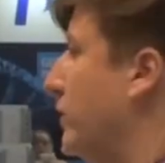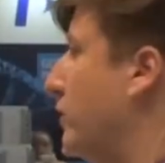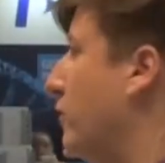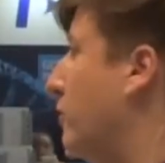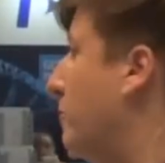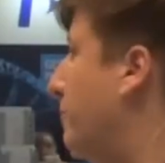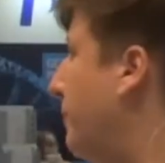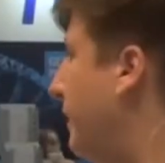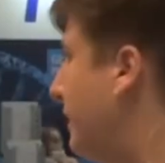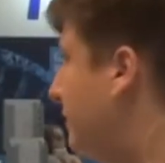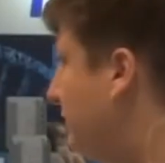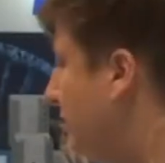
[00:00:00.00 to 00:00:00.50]
we
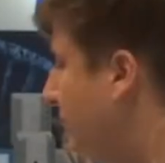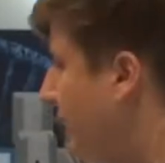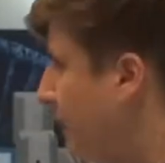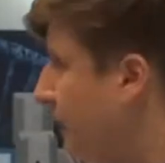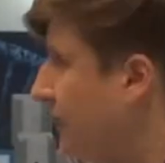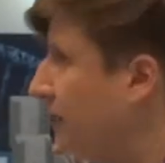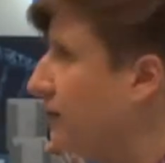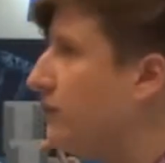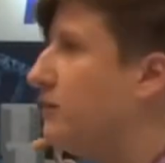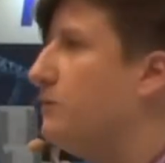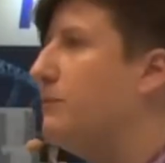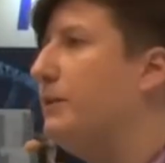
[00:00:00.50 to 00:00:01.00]
got better
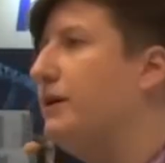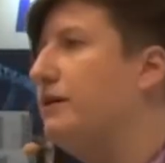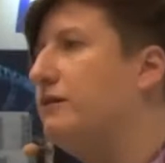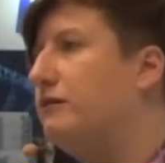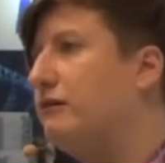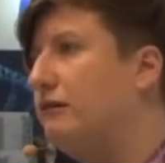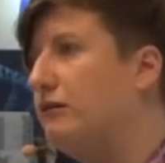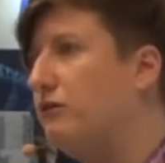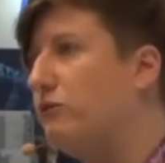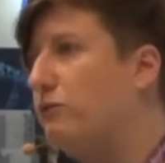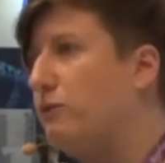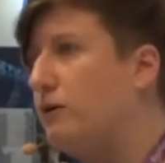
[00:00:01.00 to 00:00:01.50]

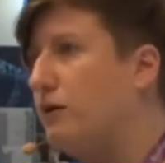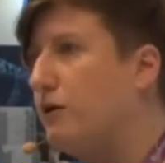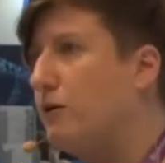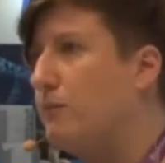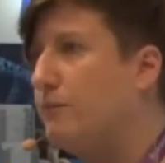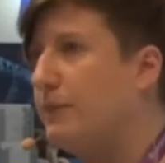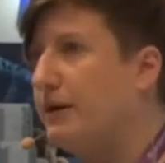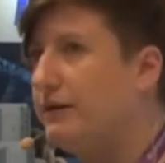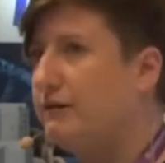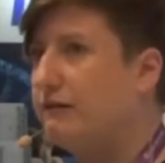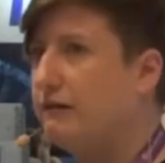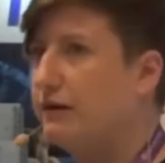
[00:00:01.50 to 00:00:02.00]
incubators, we
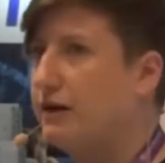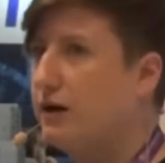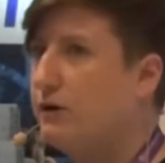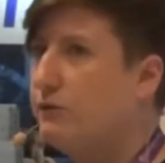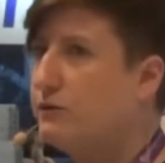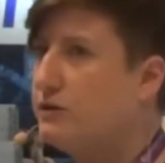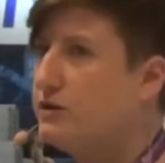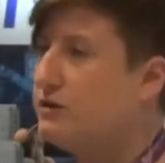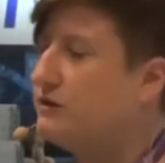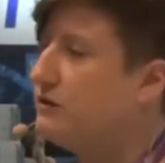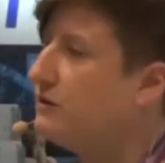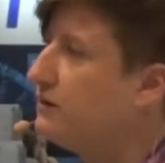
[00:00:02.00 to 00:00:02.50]
got better
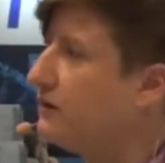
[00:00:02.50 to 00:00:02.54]
culture